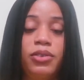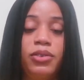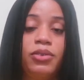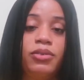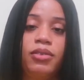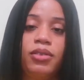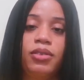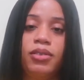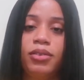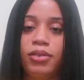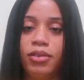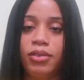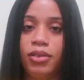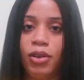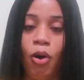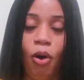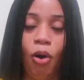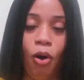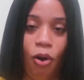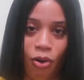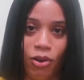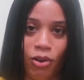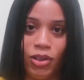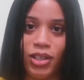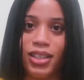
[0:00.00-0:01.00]

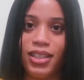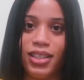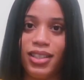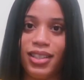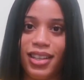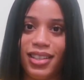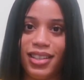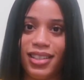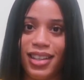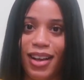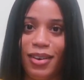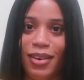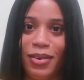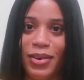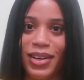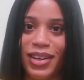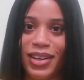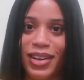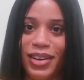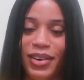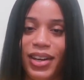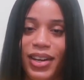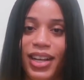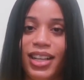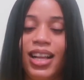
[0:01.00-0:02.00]
Is that word
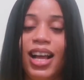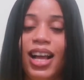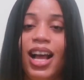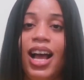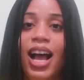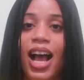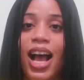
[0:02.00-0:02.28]
correct?